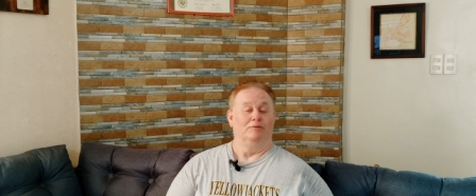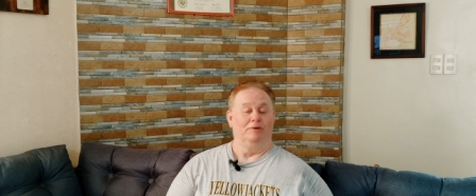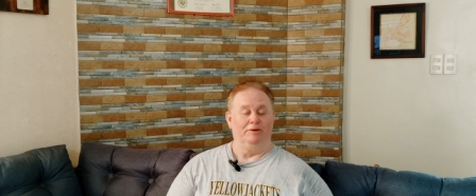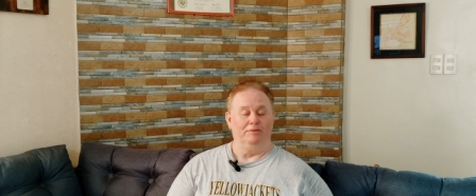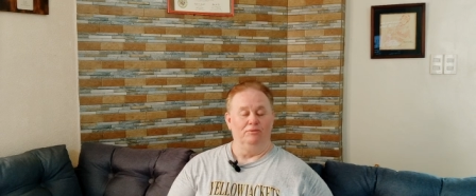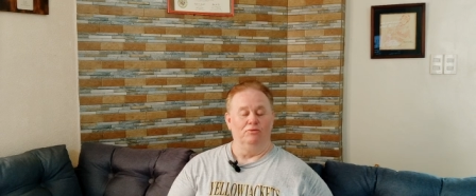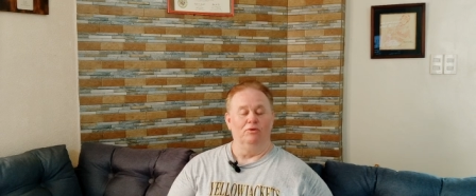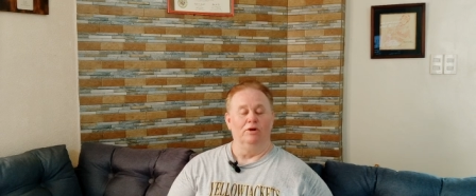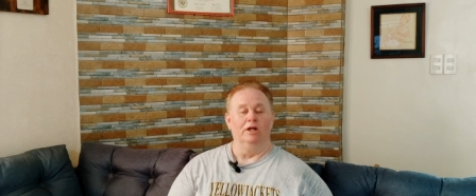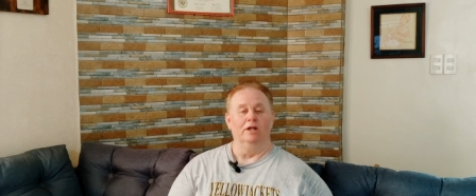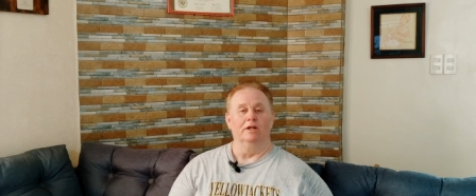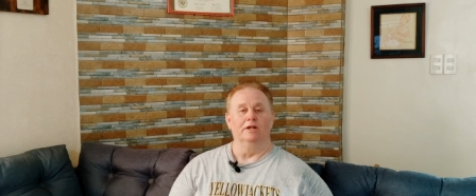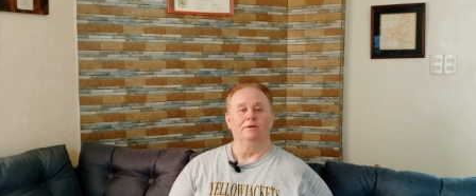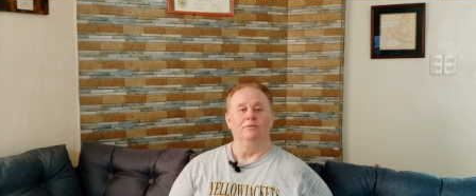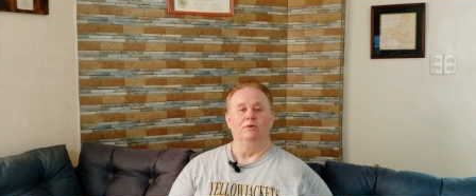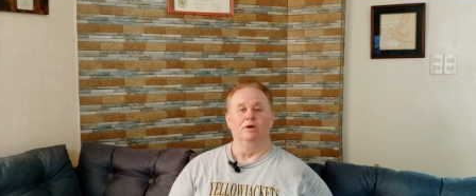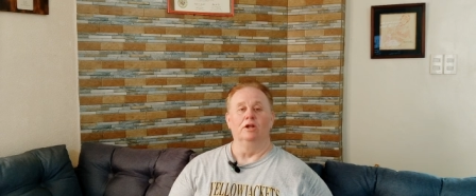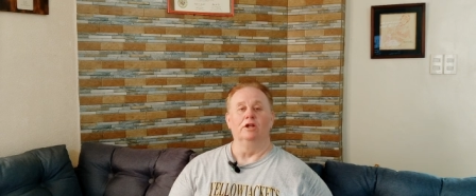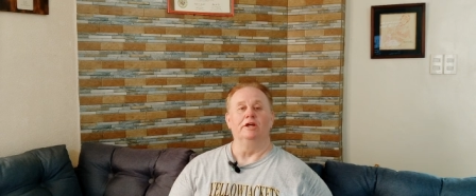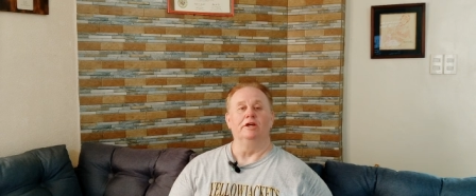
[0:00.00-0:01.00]
we
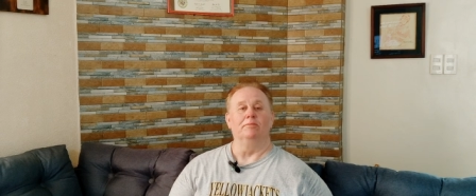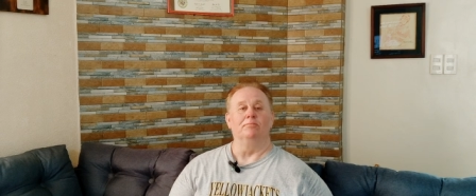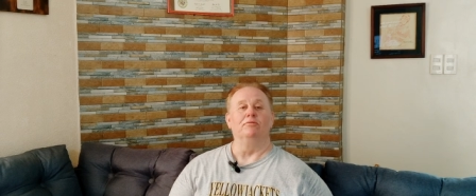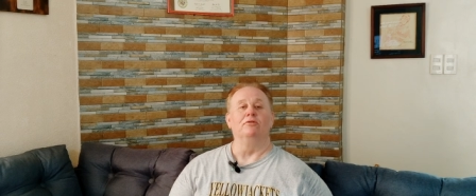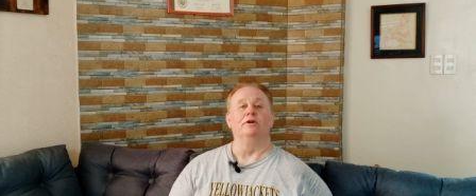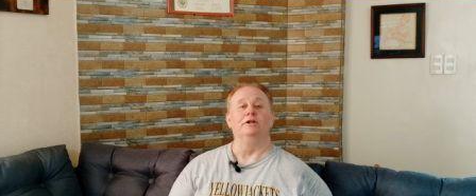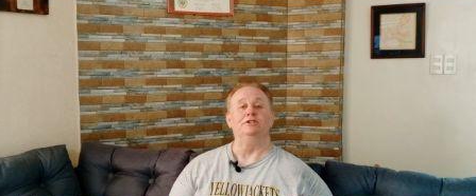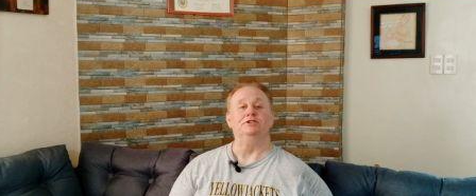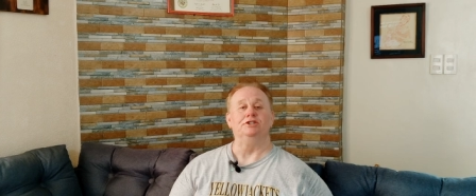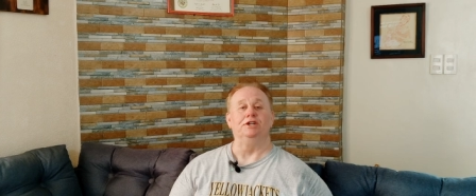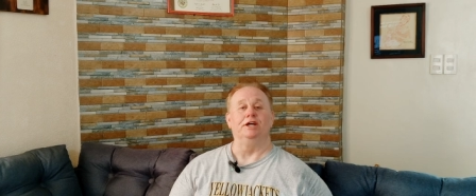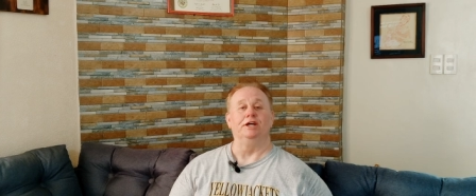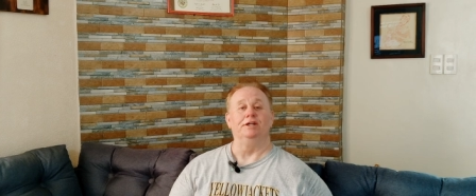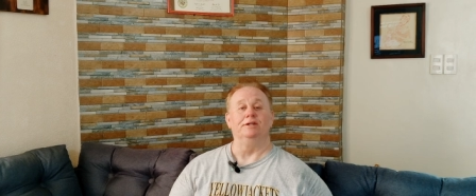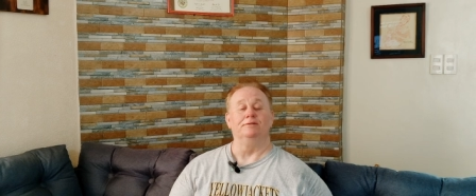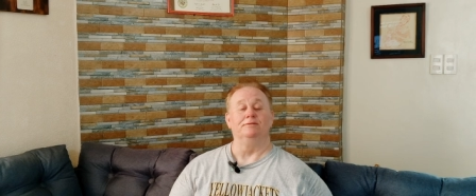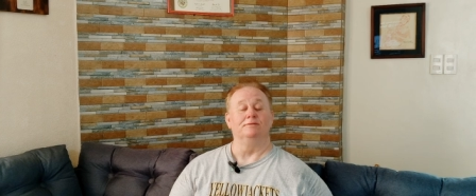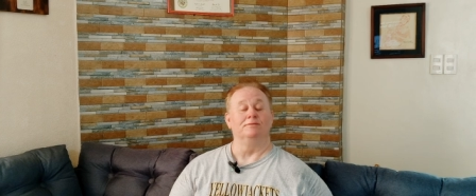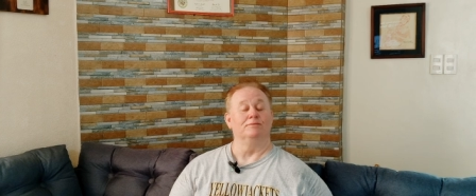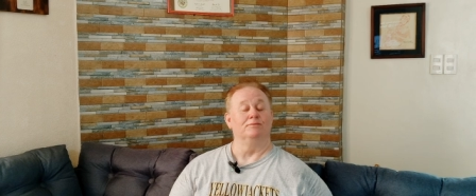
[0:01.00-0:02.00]
really, really
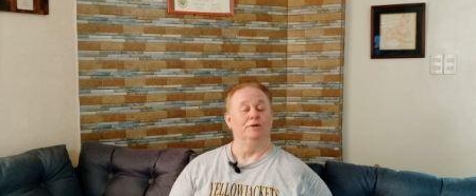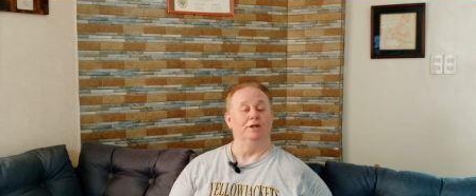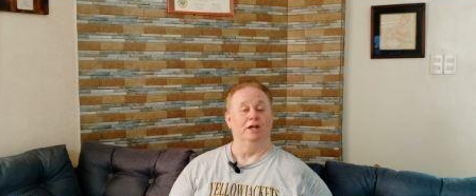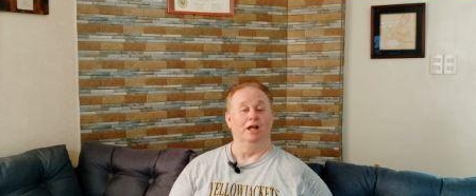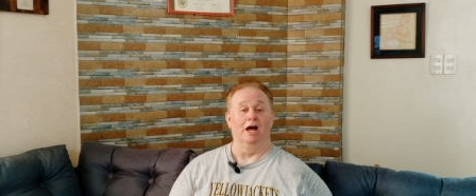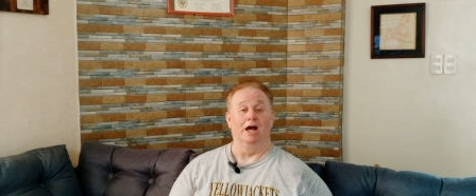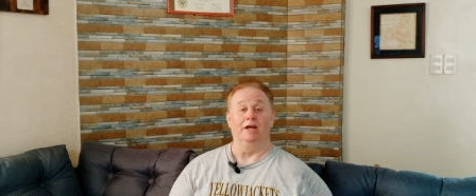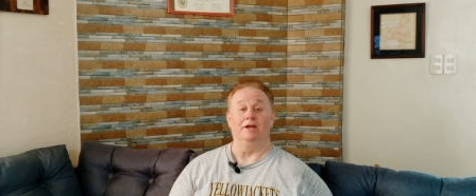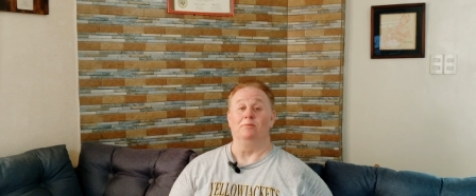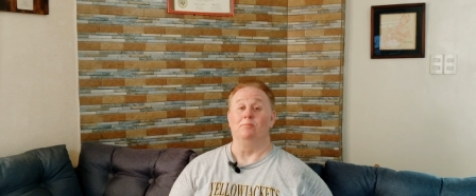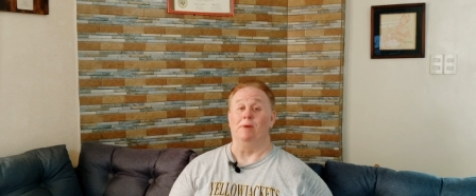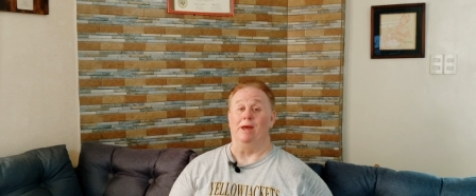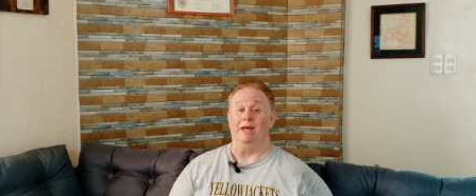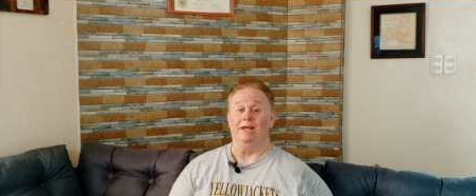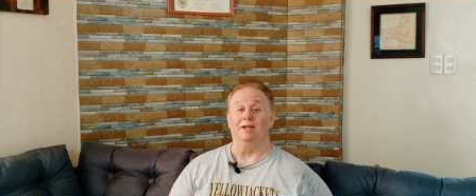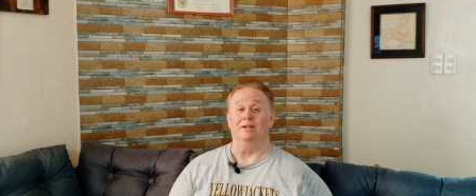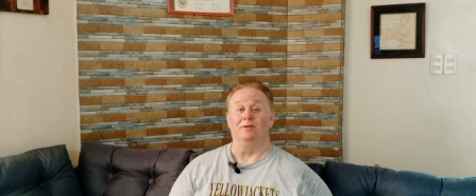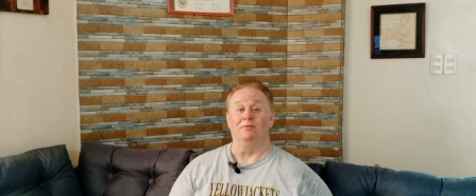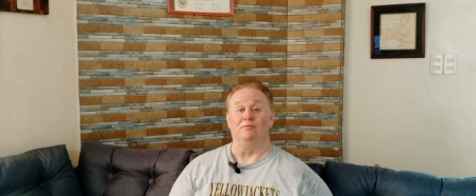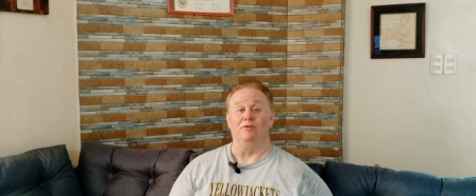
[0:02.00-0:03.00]
appreciate it. We like
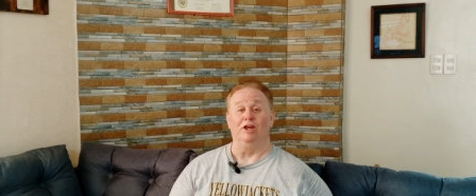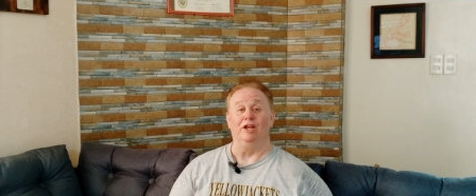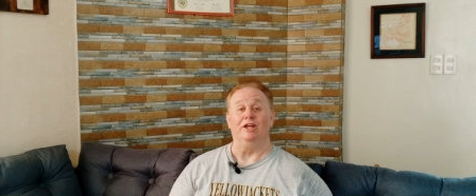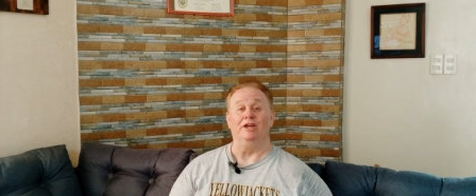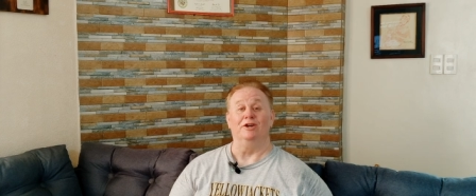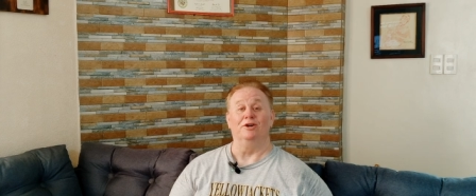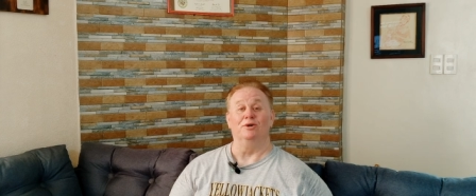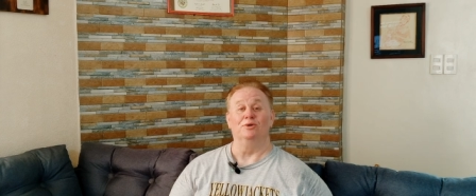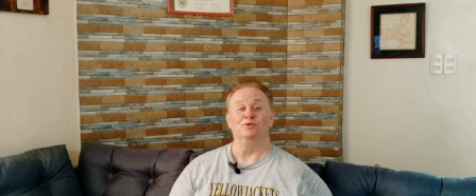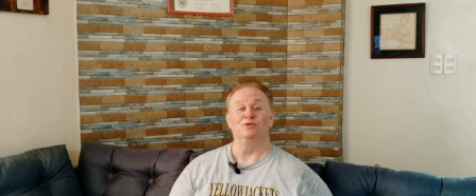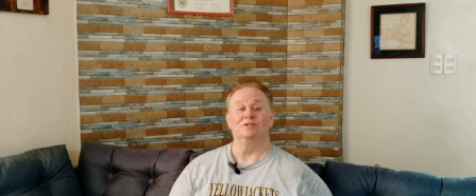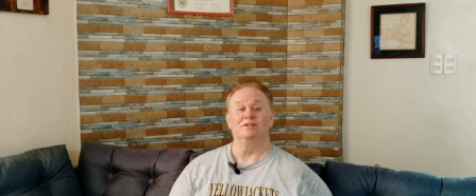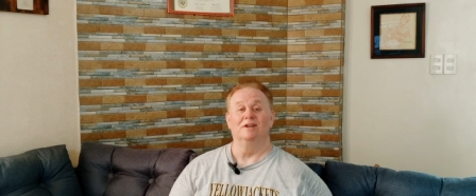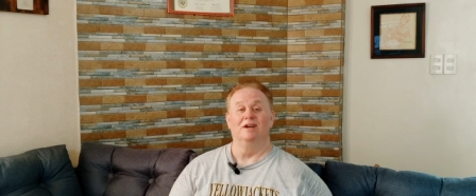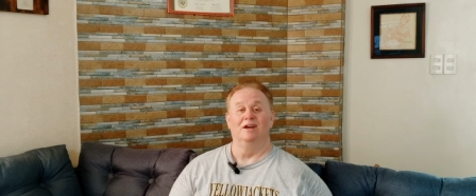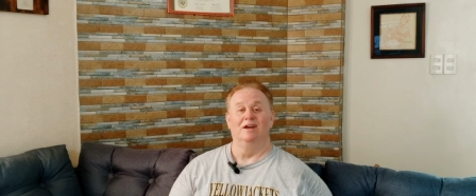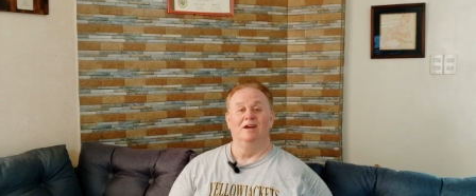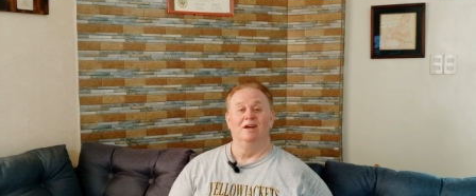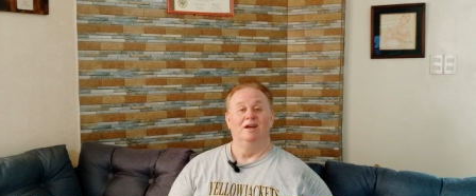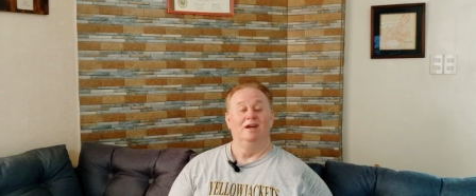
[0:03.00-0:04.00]
making the videos,